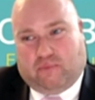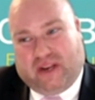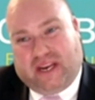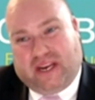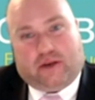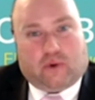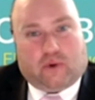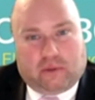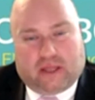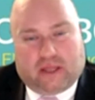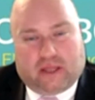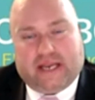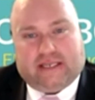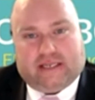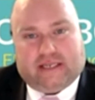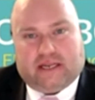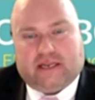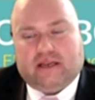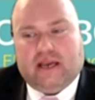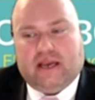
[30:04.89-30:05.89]
we need to replace
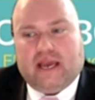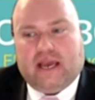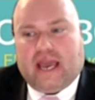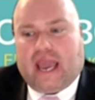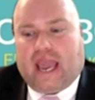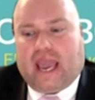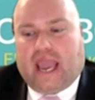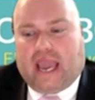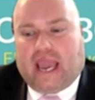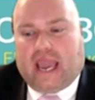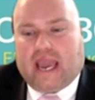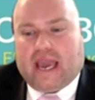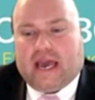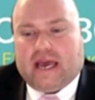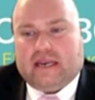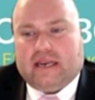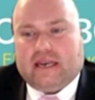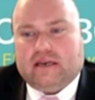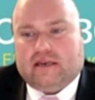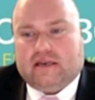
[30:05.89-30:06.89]
it.
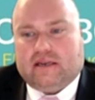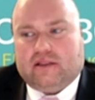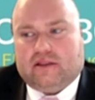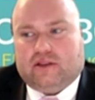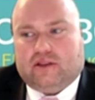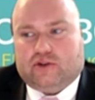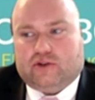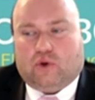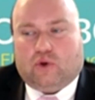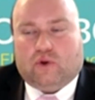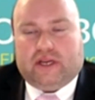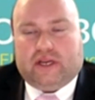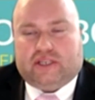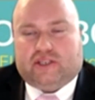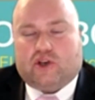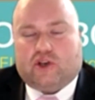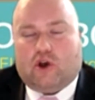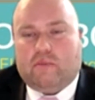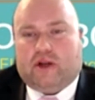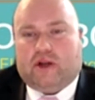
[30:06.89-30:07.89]
And there's only
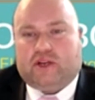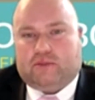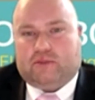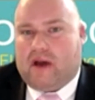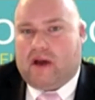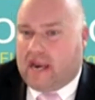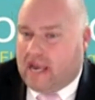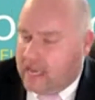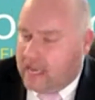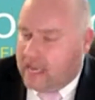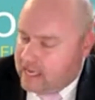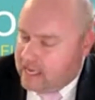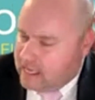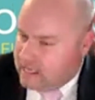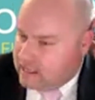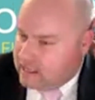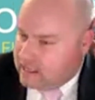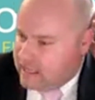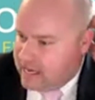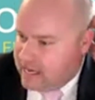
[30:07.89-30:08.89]
so much
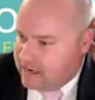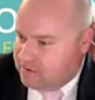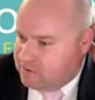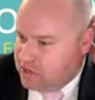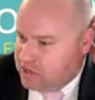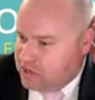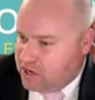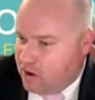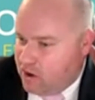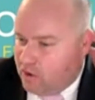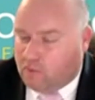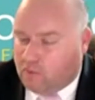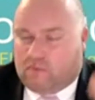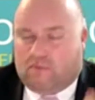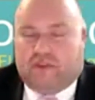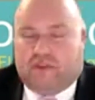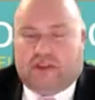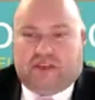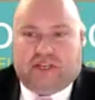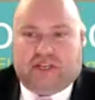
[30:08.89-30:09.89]
money that
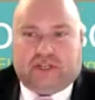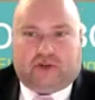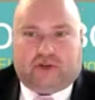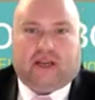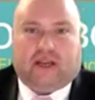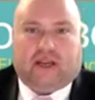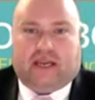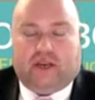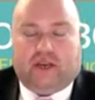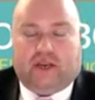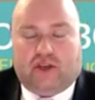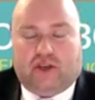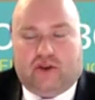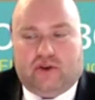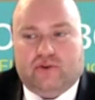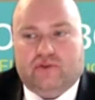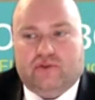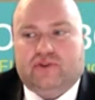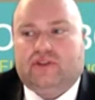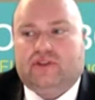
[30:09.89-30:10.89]
the district can
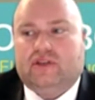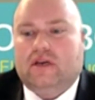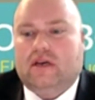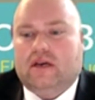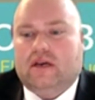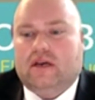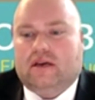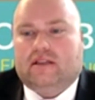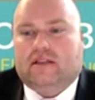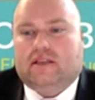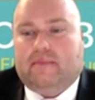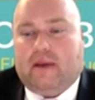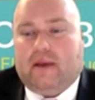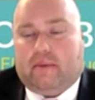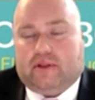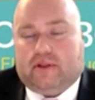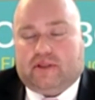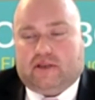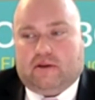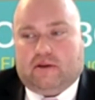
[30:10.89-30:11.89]
use to be
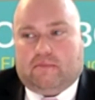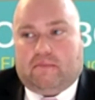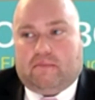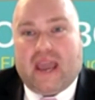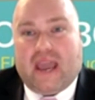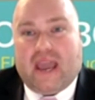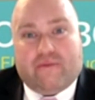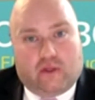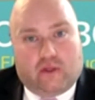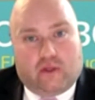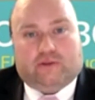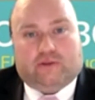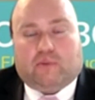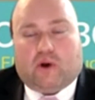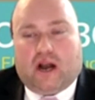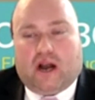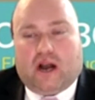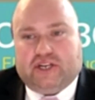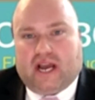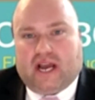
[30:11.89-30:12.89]
able to pay for those
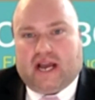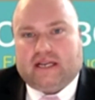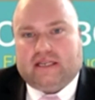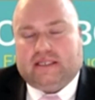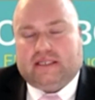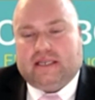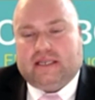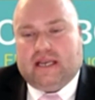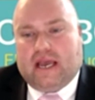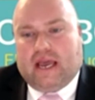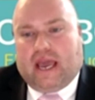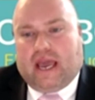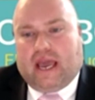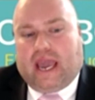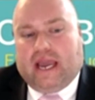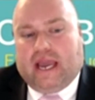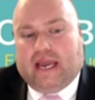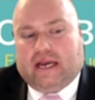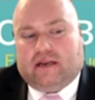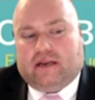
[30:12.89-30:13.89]
projects.
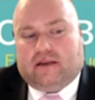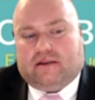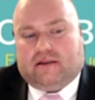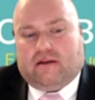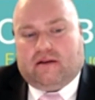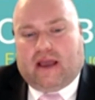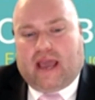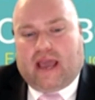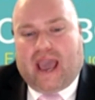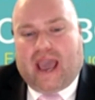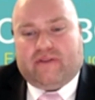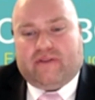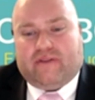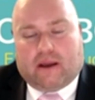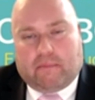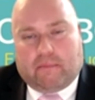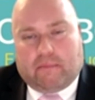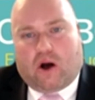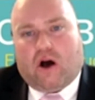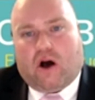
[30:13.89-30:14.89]
And having
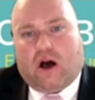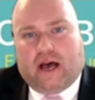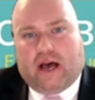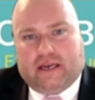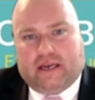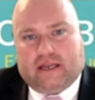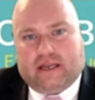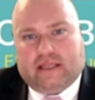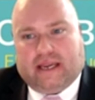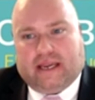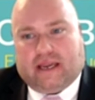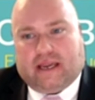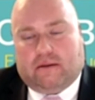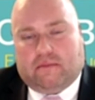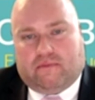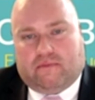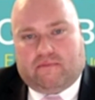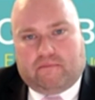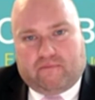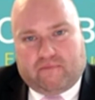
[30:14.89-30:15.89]
a bond that
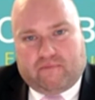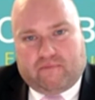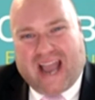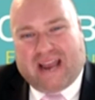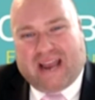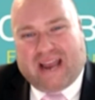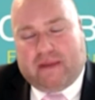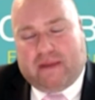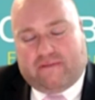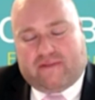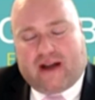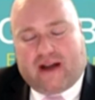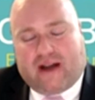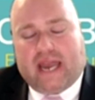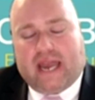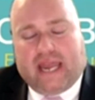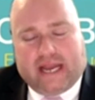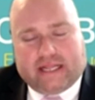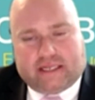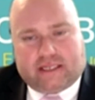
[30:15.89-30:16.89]
can be
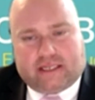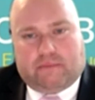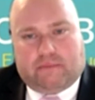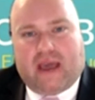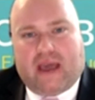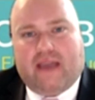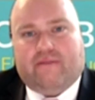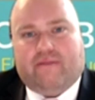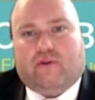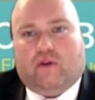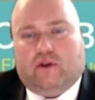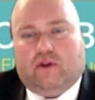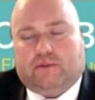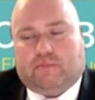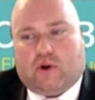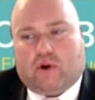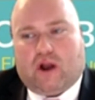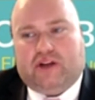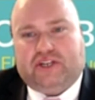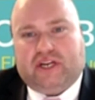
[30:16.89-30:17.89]
financed to pay for those
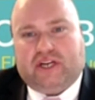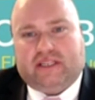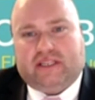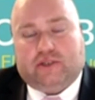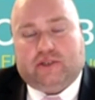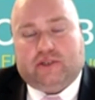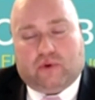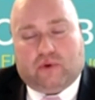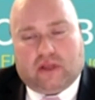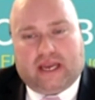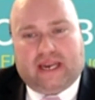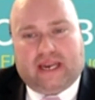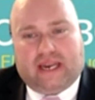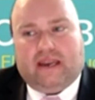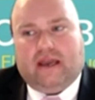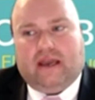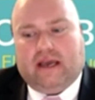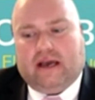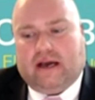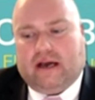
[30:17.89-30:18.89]
projects is
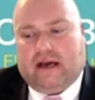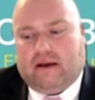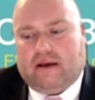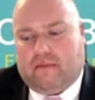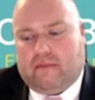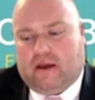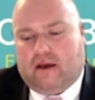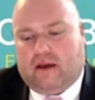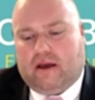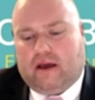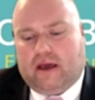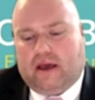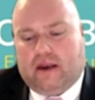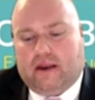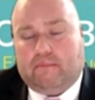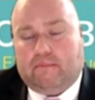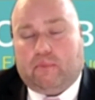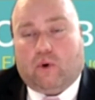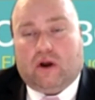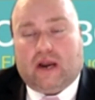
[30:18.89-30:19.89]
really an
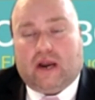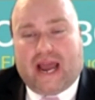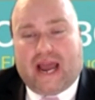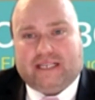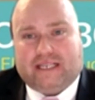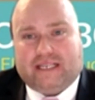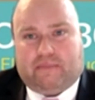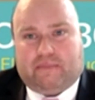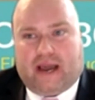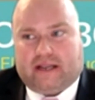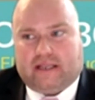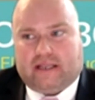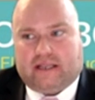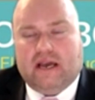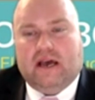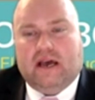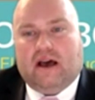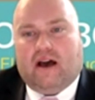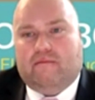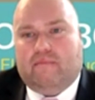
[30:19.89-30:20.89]
important aspect
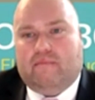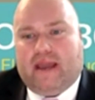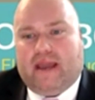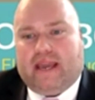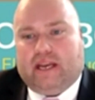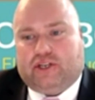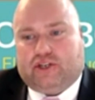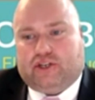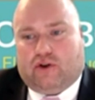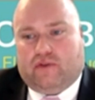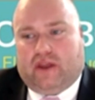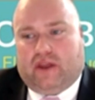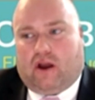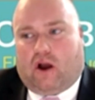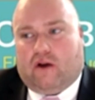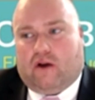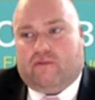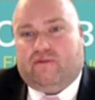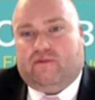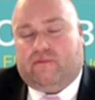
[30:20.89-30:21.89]
of making sure that
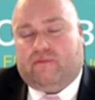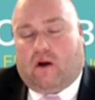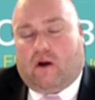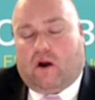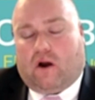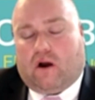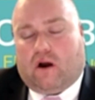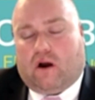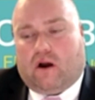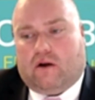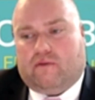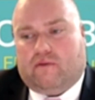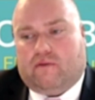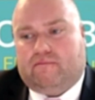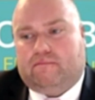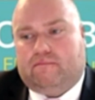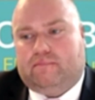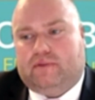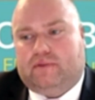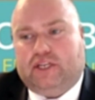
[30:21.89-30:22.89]

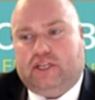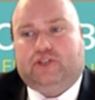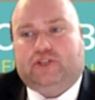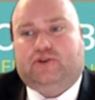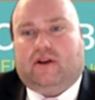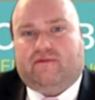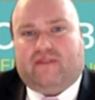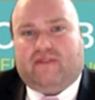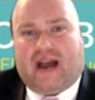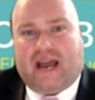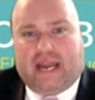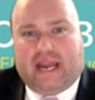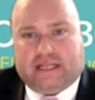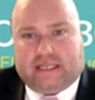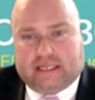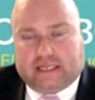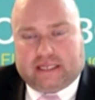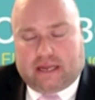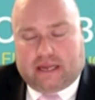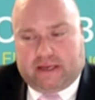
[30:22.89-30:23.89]
our district
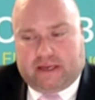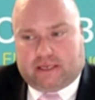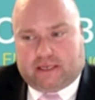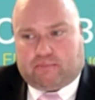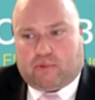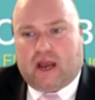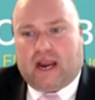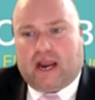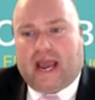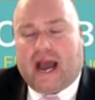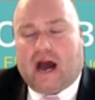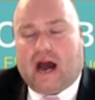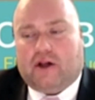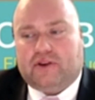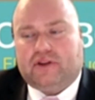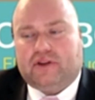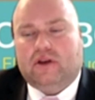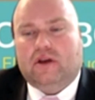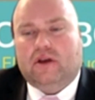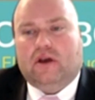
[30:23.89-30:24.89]
finances can be spread
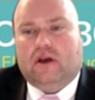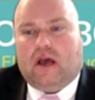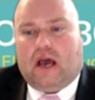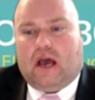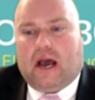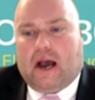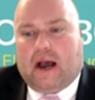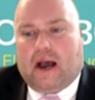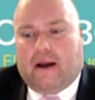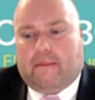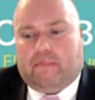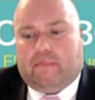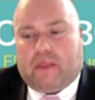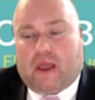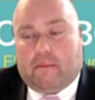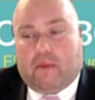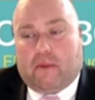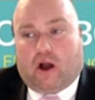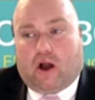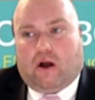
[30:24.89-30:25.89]
out
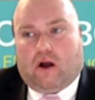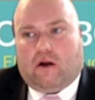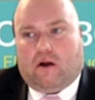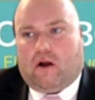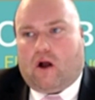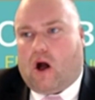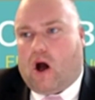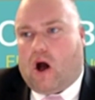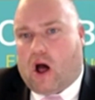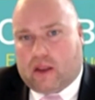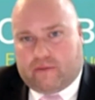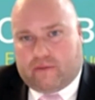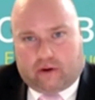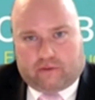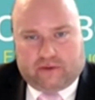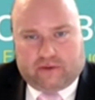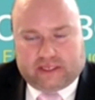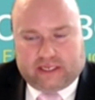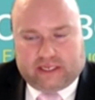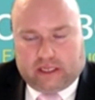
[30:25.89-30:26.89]
among all of
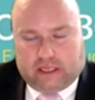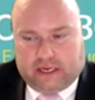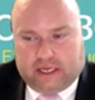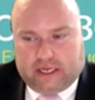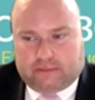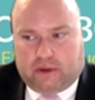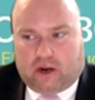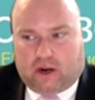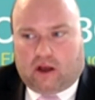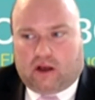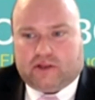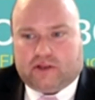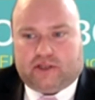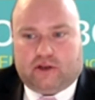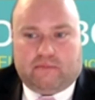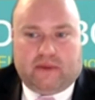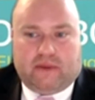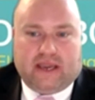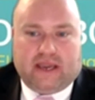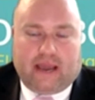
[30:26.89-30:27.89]
our facilities, but
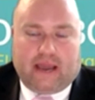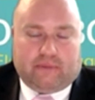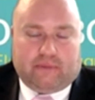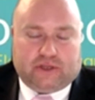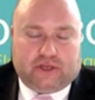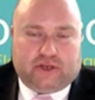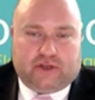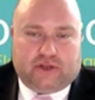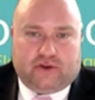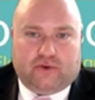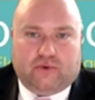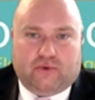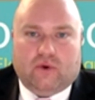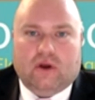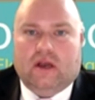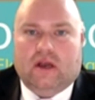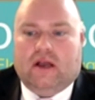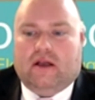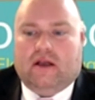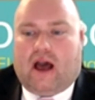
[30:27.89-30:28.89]
also being able to
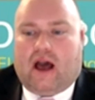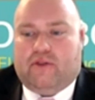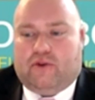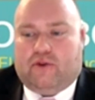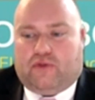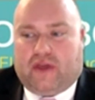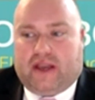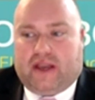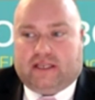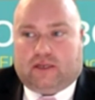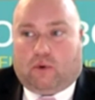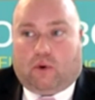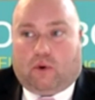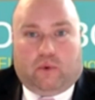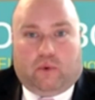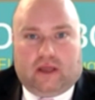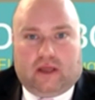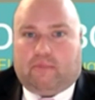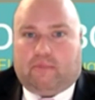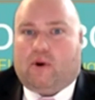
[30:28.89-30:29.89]
do other things that we're
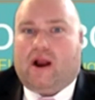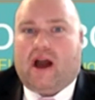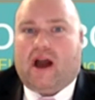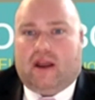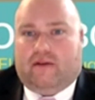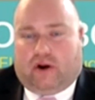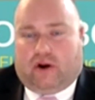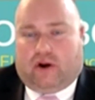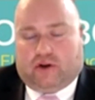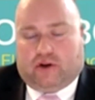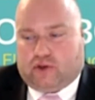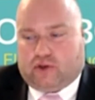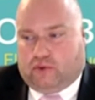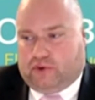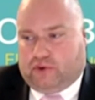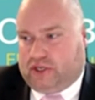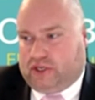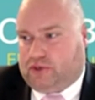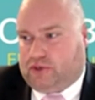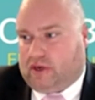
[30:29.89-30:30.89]
really proud of in our school
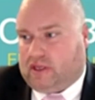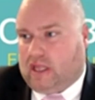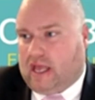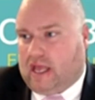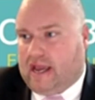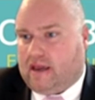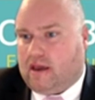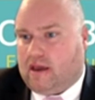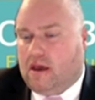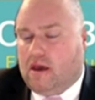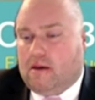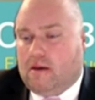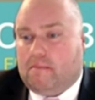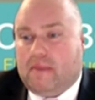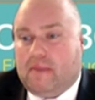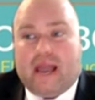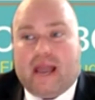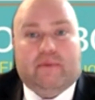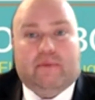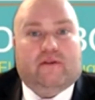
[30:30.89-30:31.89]
district, like
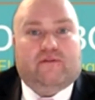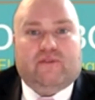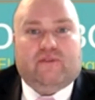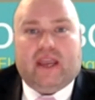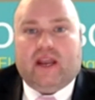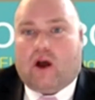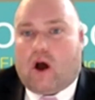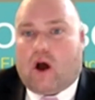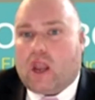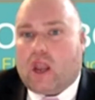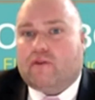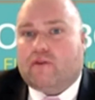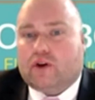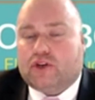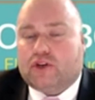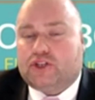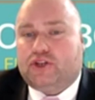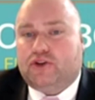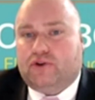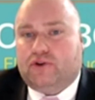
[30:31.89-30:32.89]
being able to feed all of our
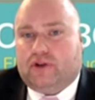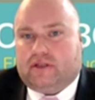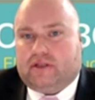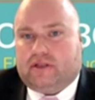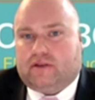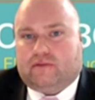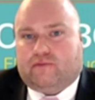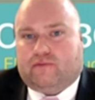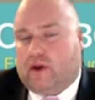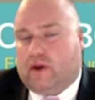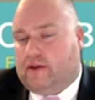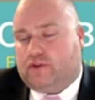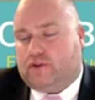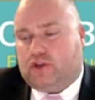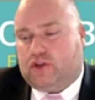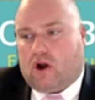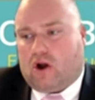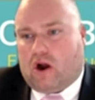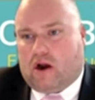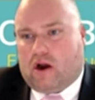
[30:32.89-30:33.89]
students free of
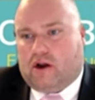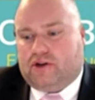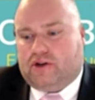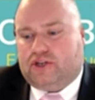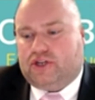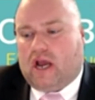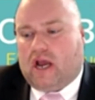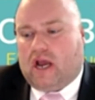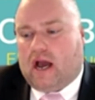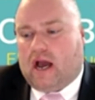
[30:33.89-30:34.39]
charge,